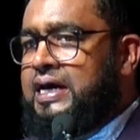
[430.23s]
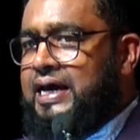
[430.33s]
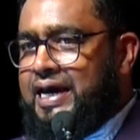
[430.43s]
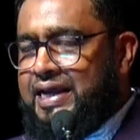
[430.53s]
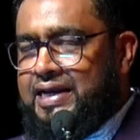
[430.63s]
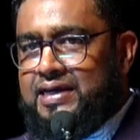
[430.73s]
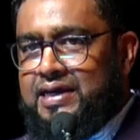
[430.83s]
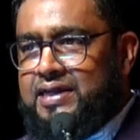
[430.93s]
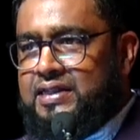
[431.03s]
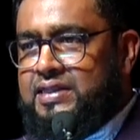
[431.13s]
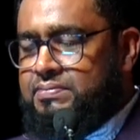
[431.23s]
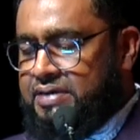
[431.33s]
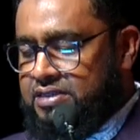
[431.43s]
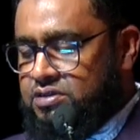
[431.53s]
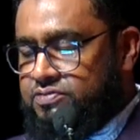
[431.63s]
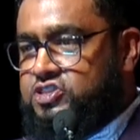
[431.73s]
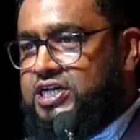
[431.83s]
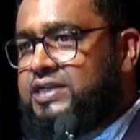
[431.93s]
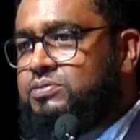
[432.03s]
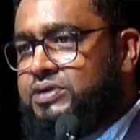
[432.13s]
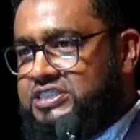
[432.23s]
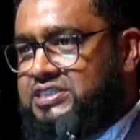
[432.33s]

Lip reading: held in the month of January